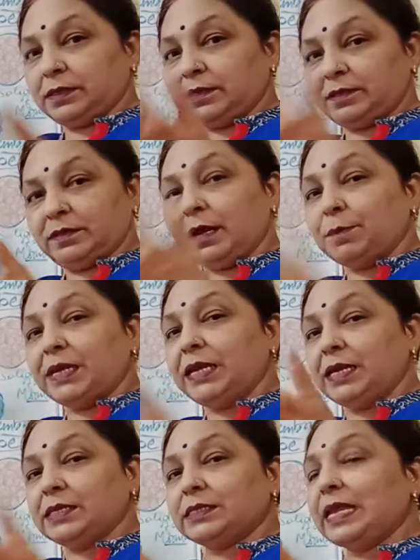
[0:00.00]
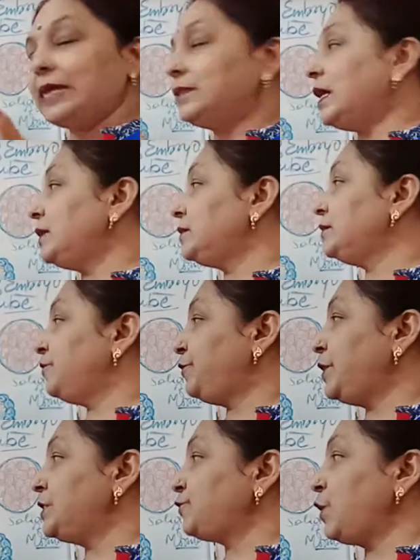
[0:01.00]
numbering is like that: the
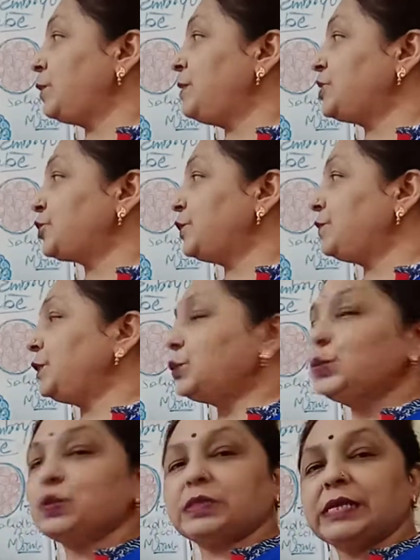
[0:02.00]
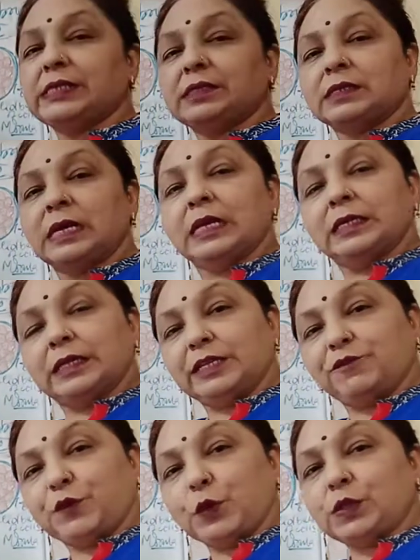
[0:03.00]
first formation of the 2 cells, then
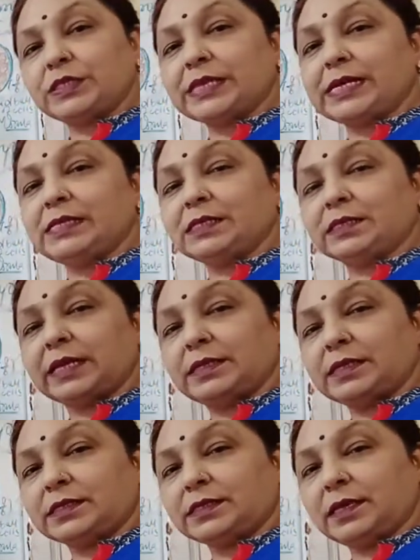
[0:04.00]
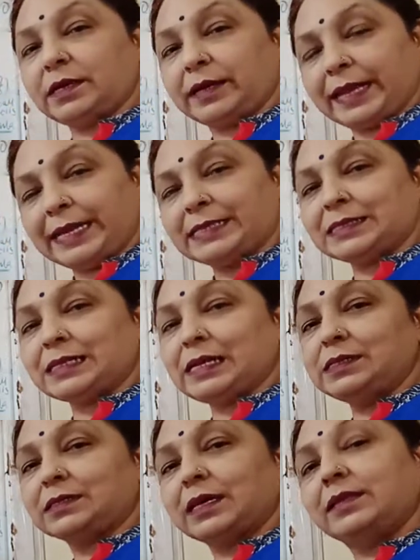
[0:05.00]
the 4 cells, then the 8
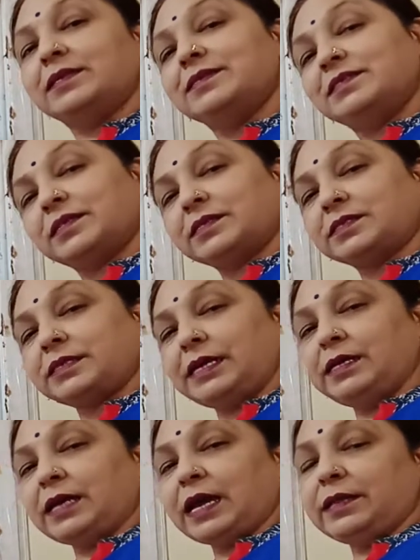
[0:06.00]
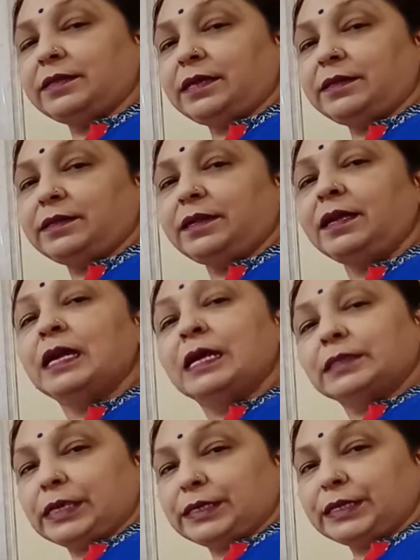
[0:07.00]
cells, and then 16, and then the
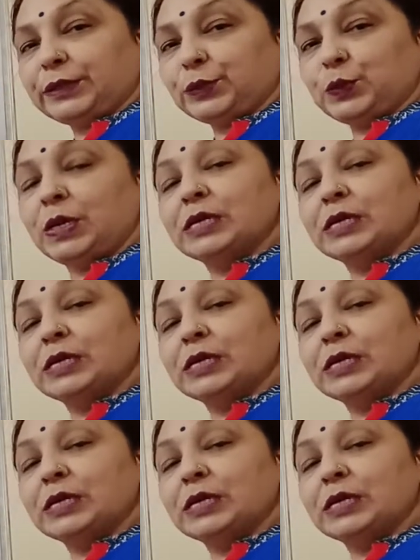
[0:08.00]
32.